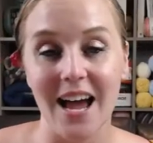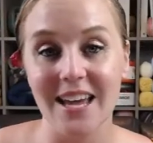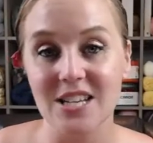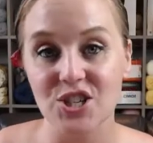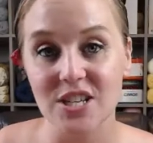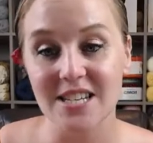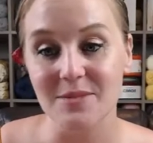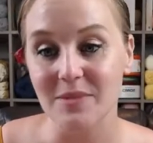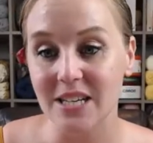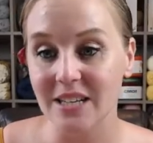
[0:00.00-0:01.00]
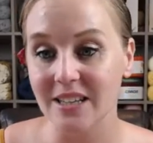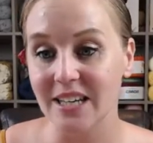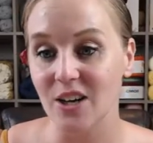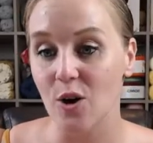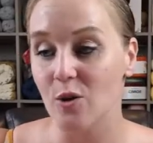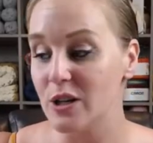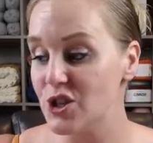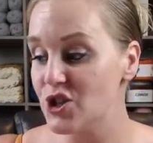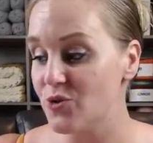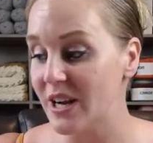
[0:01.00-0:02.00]
I can just immediately go
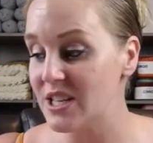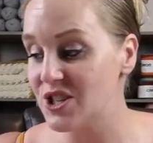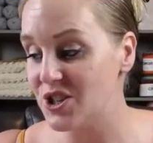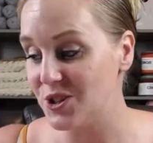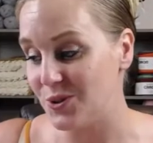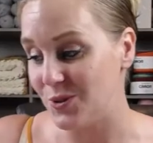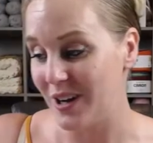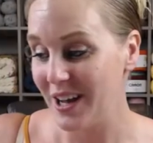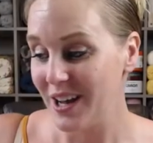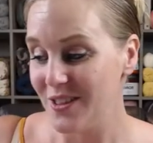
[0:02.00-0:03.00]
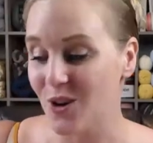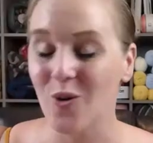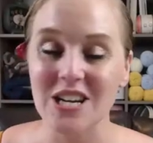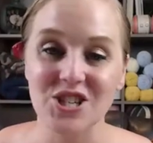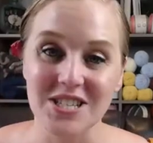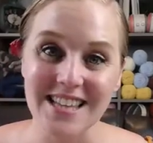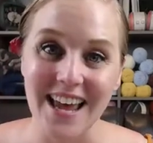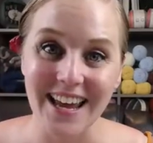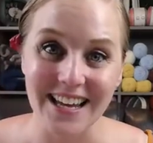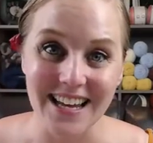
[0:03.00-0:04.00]
straight to the questions
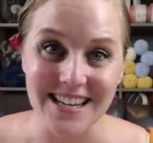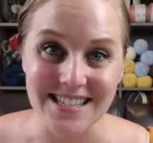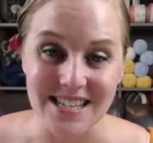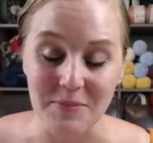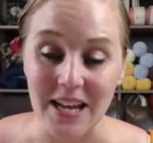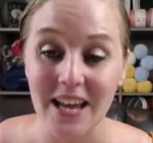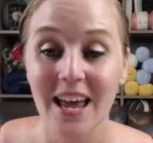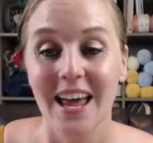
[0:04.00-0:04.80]
that Hannah has sent me.